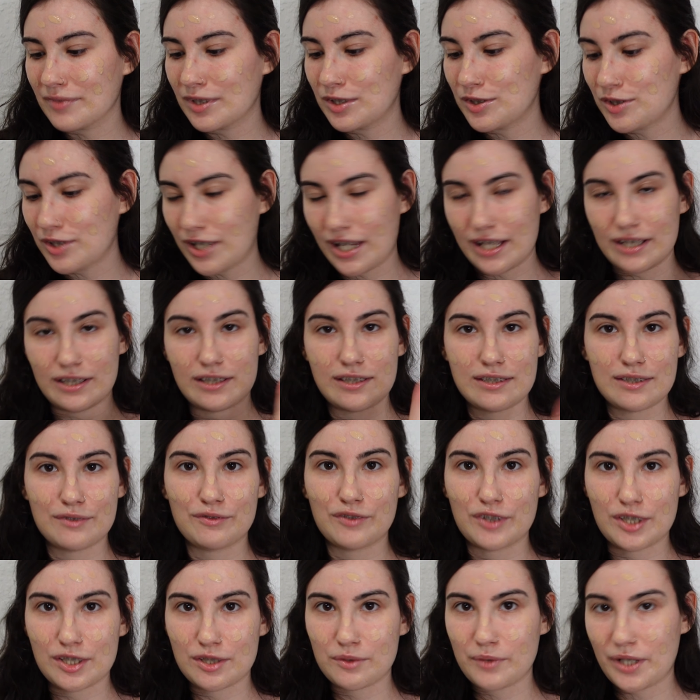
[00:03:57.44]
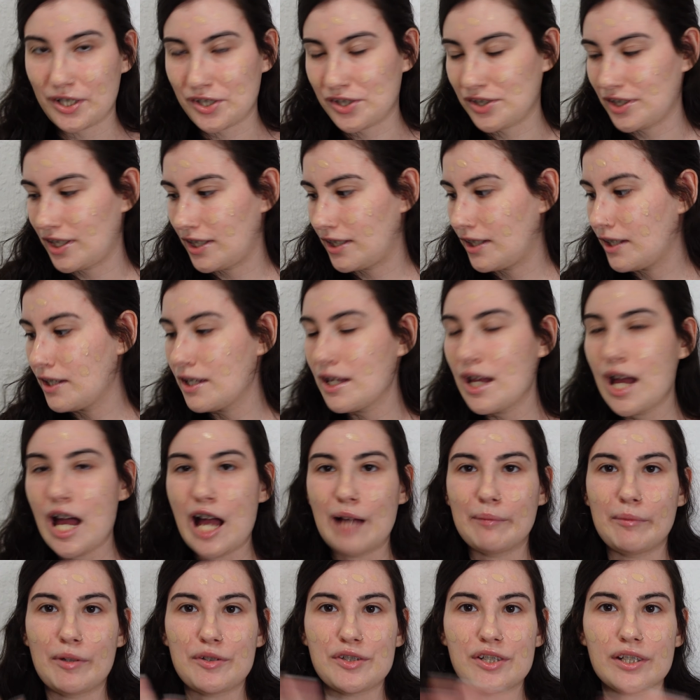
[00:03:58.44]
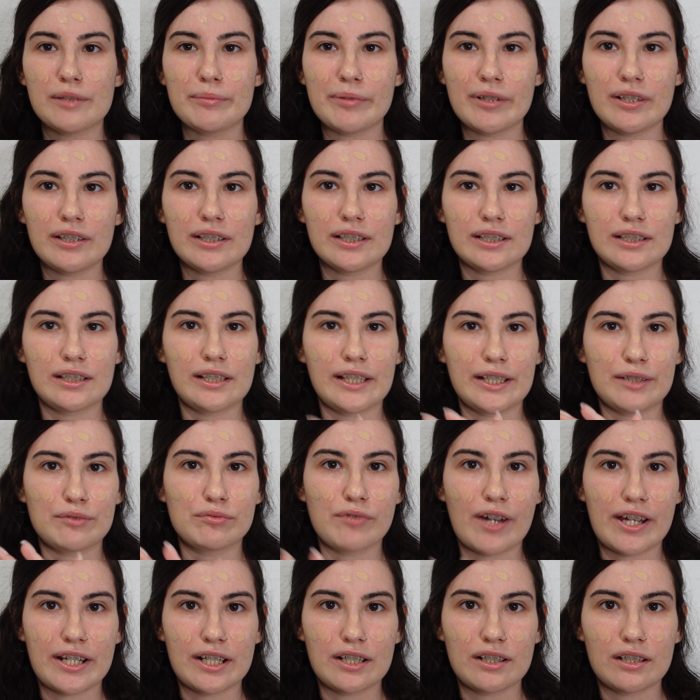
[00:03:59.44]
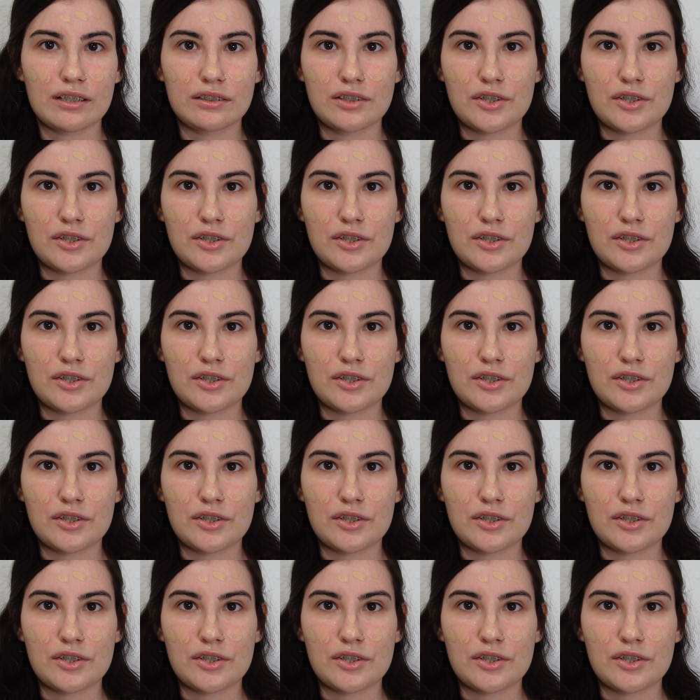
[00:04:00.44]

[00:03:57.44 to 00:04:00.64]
So yeah, that's the first question. I'm also probably gonna write it on